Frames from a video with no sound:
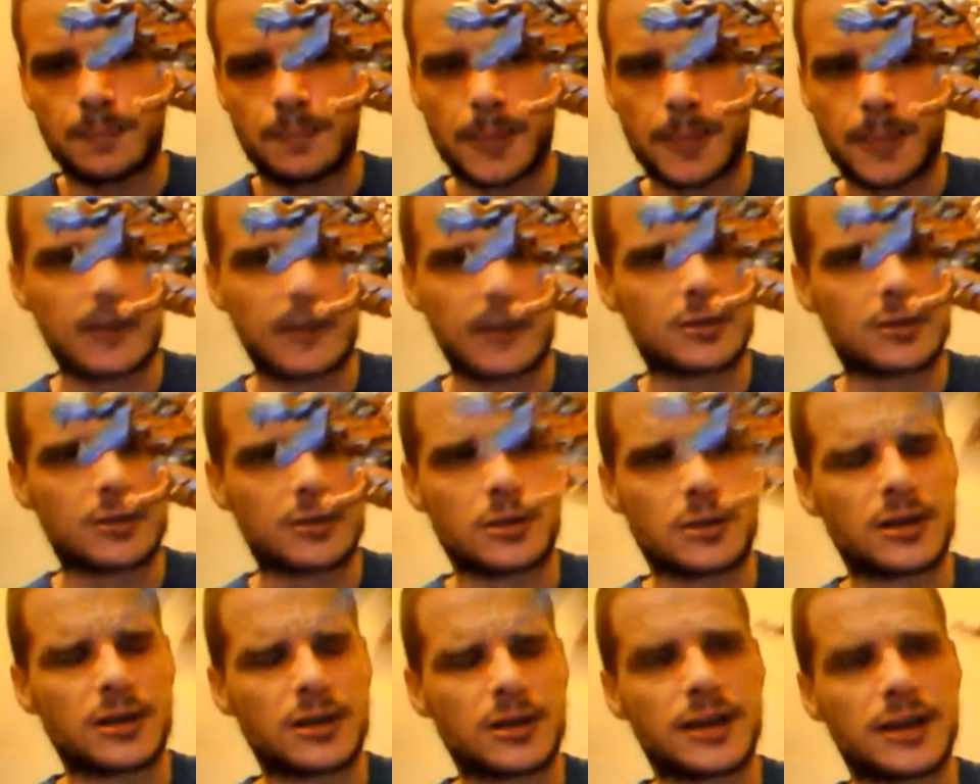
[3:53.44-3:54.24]
This
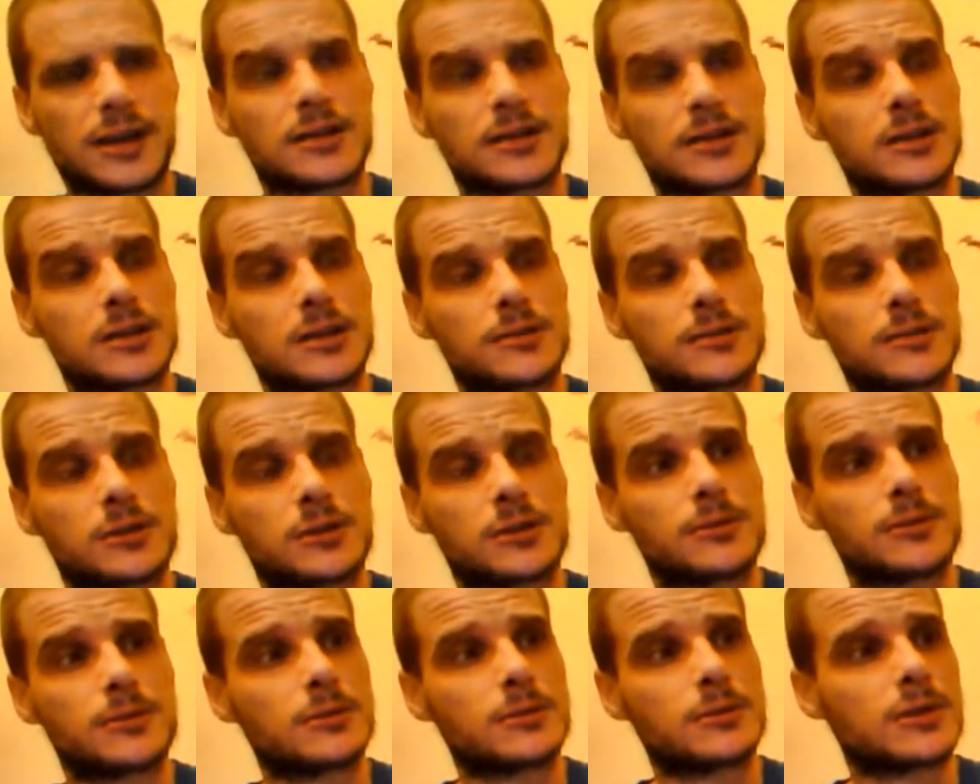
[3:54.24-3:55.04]
one has no
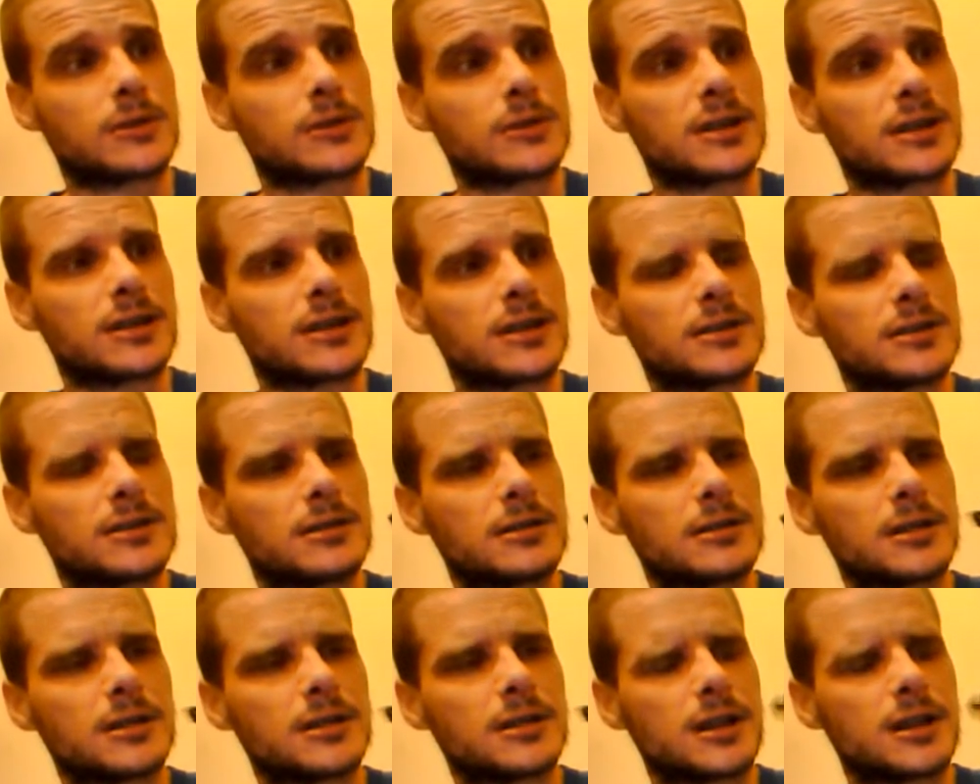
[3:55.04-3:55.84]
problem with that. It's all
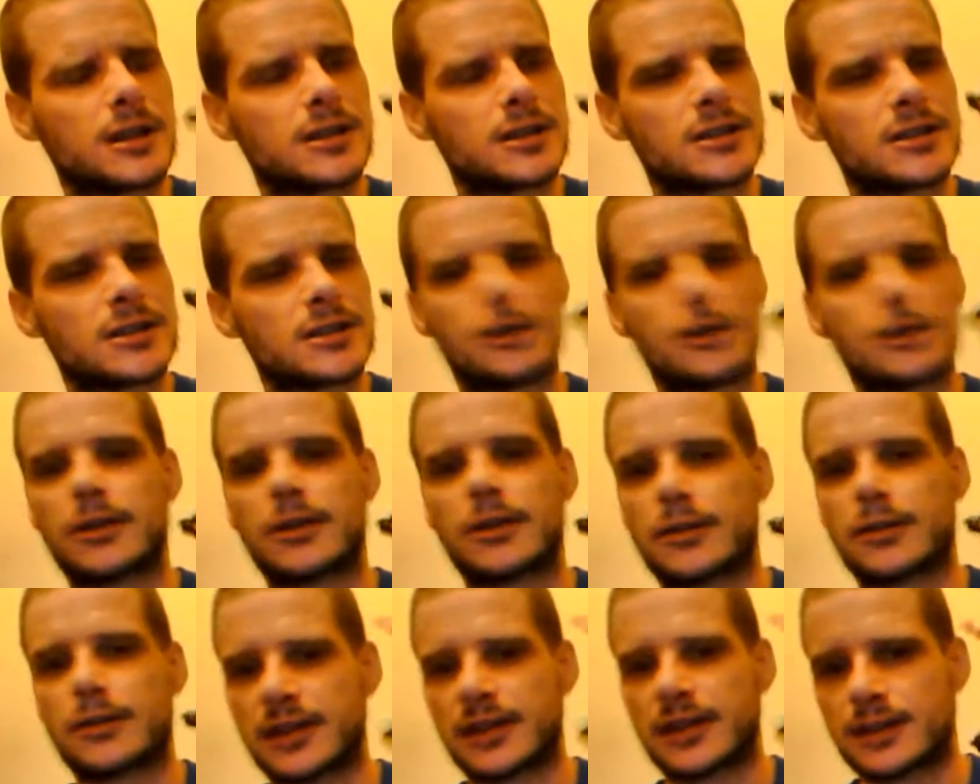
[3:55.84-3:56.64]
nice, solid,
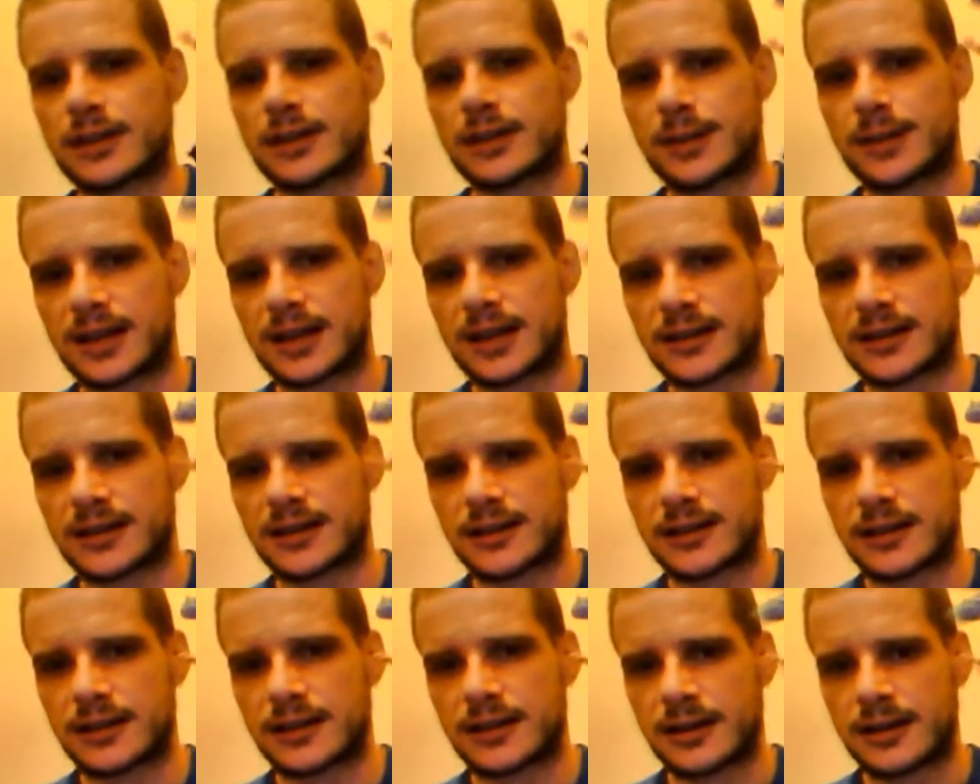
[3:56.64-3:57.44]
thick
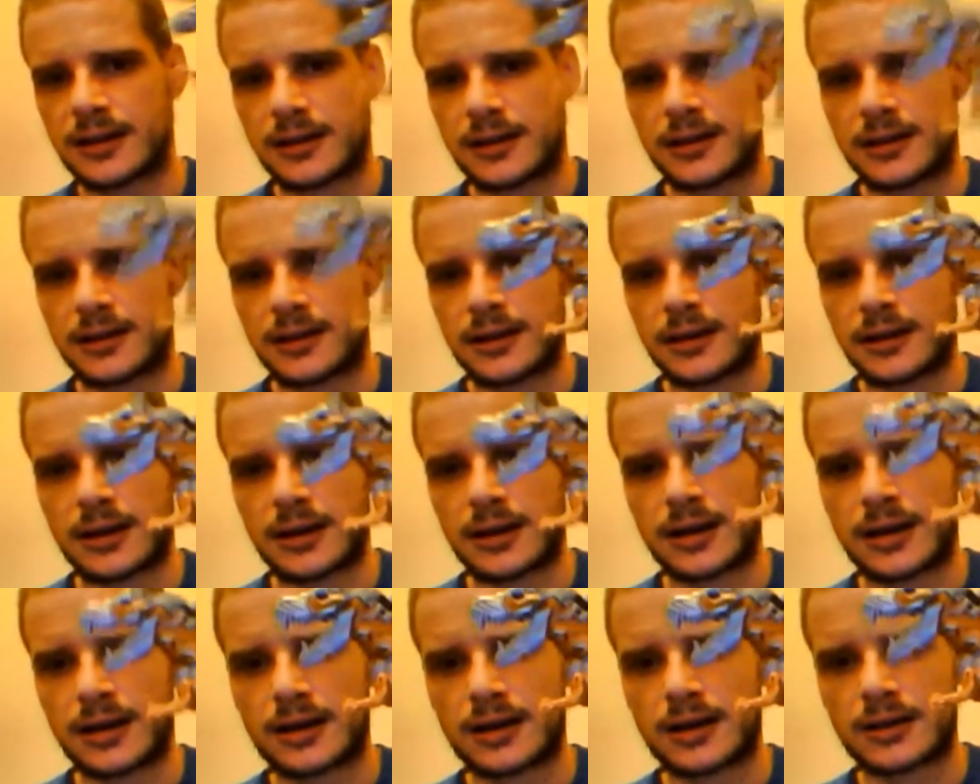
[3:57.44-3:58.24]
plastic,
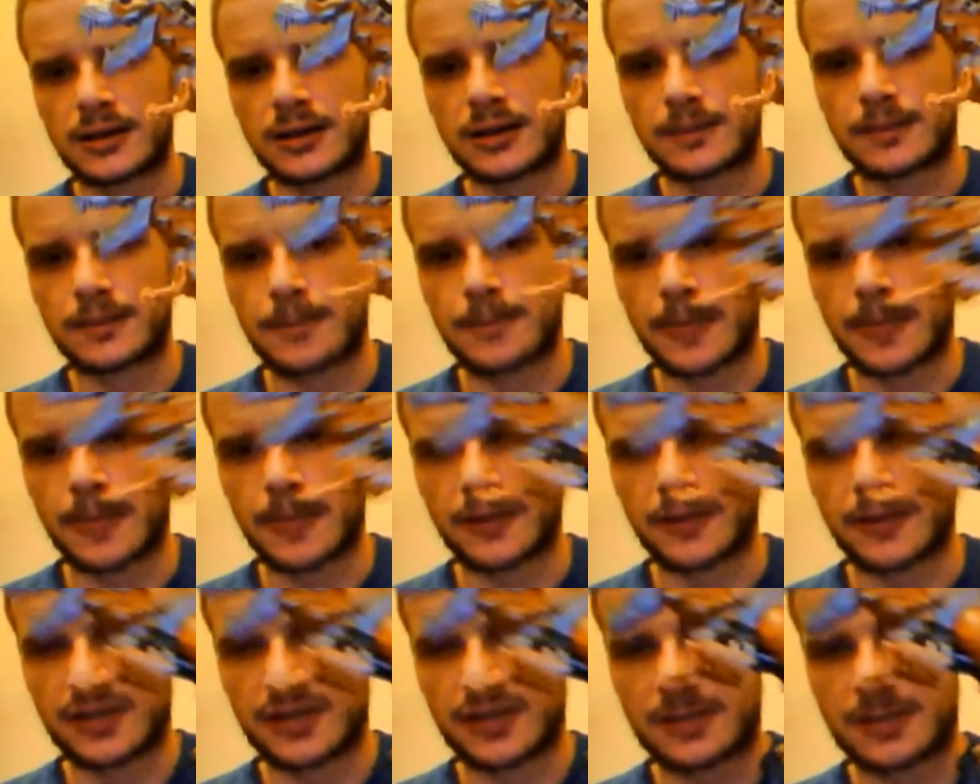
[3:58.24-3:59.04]
and you know,
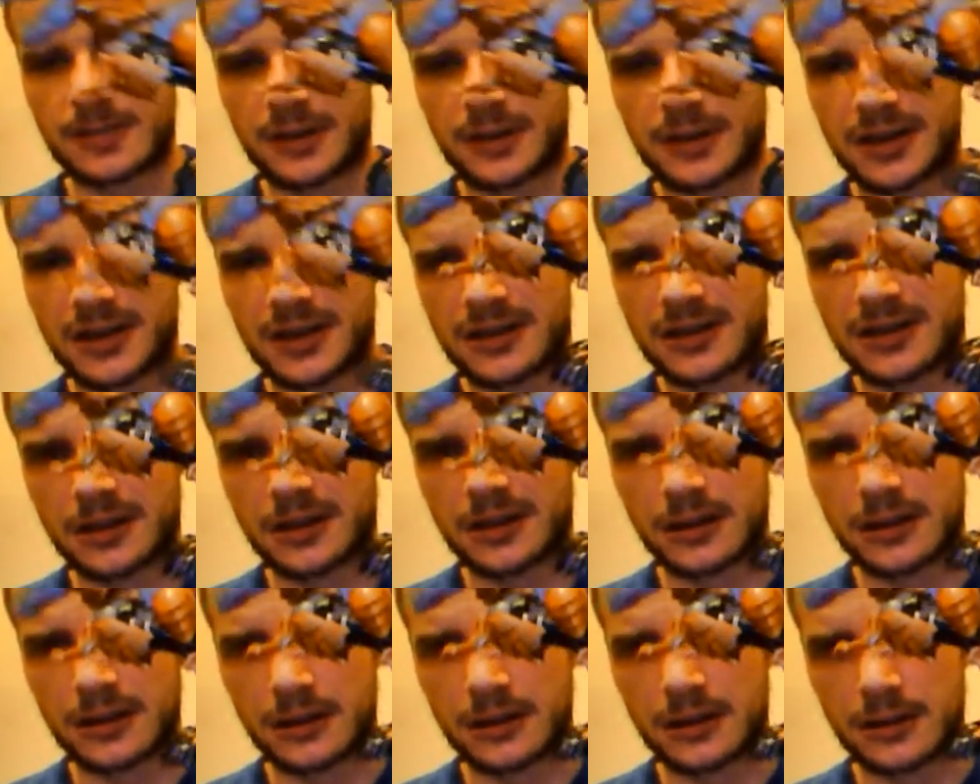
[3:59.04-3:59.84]
the spikes
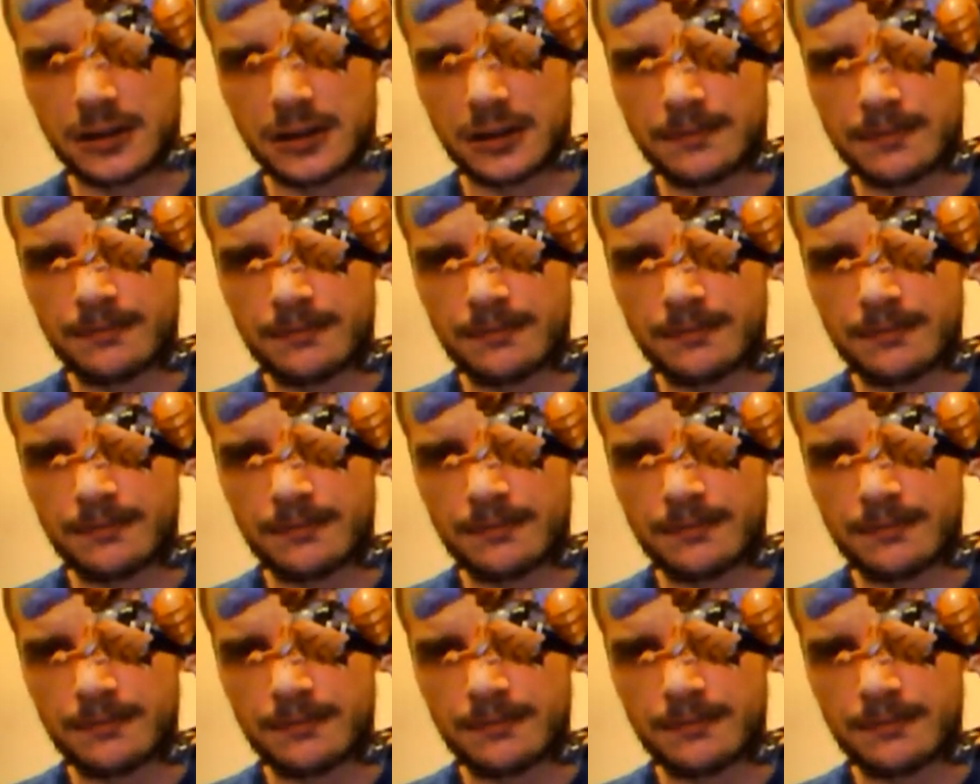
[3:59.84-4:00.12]
galore.